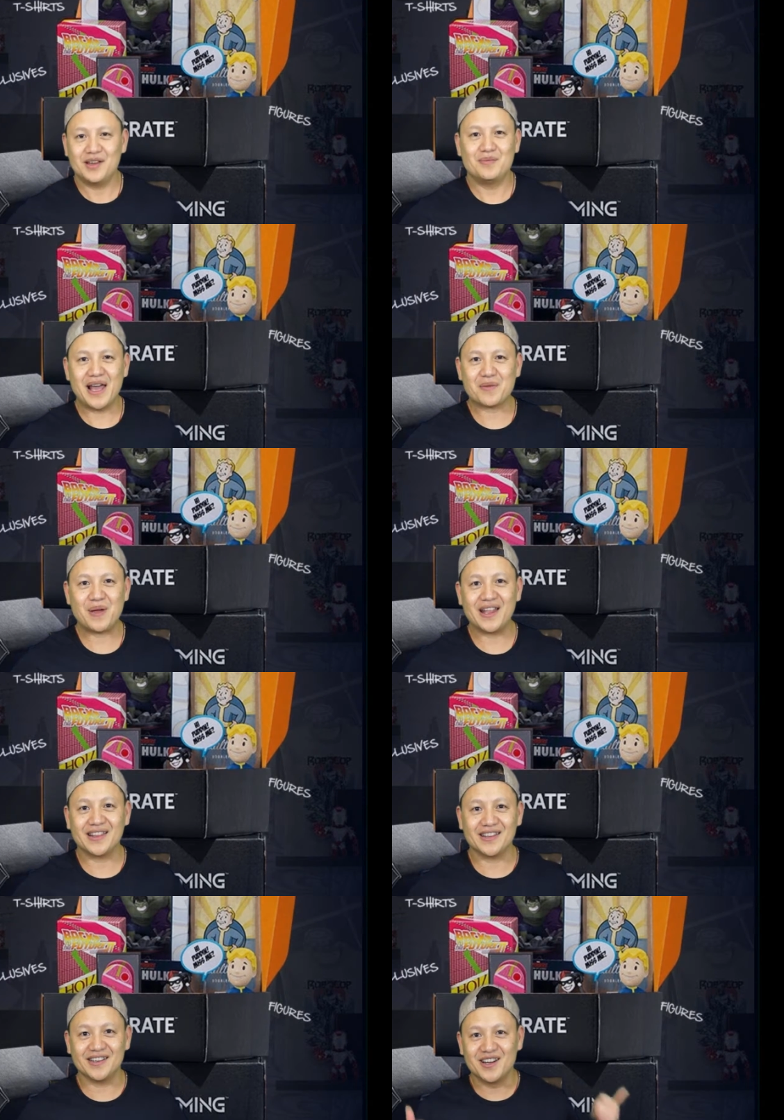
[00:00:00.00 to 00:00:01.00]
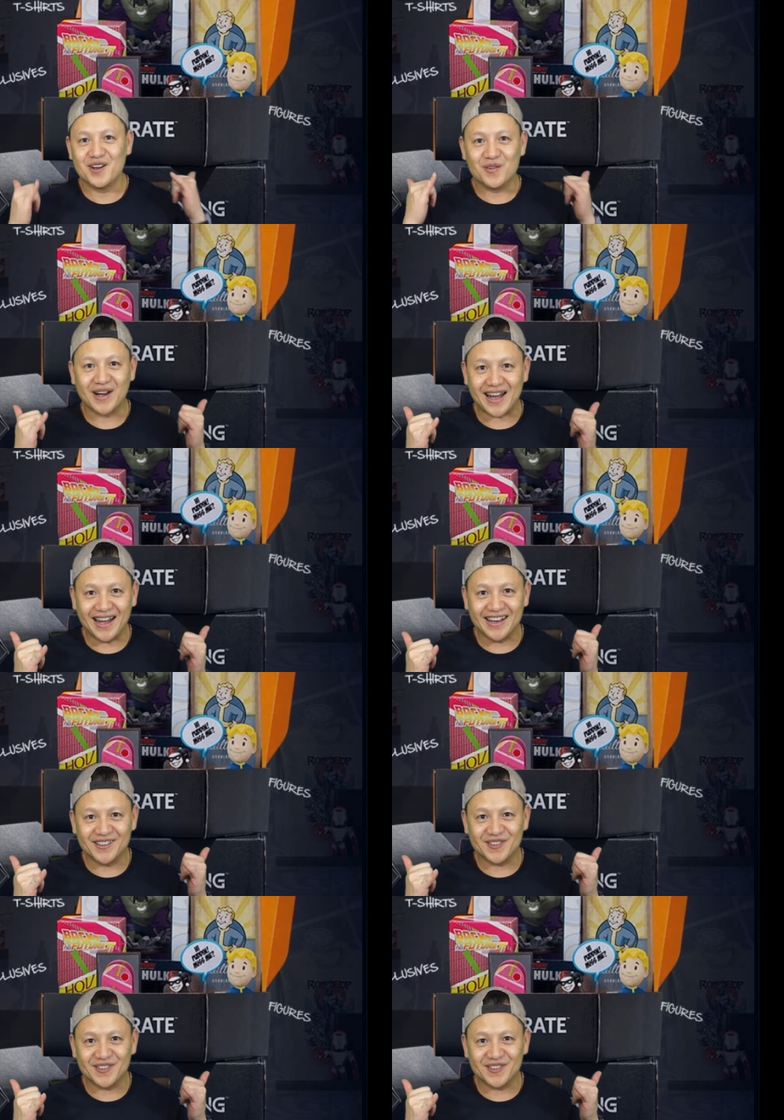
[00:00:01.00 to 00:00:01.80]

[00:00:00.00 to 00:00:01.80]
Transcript: Black Panther, Wakanda